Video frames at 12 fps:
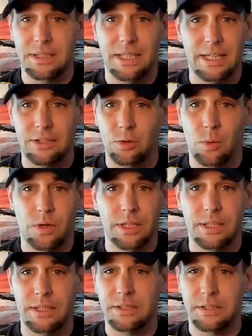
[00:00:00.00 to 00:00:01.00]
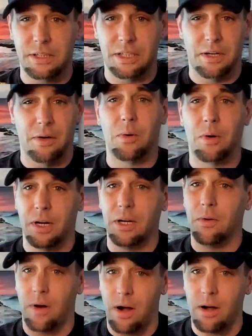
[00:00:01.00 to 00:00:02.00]
late 20s, you know, we're
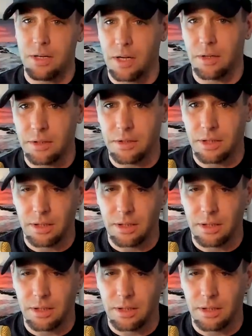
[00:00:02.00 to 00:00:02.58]
into our adulthood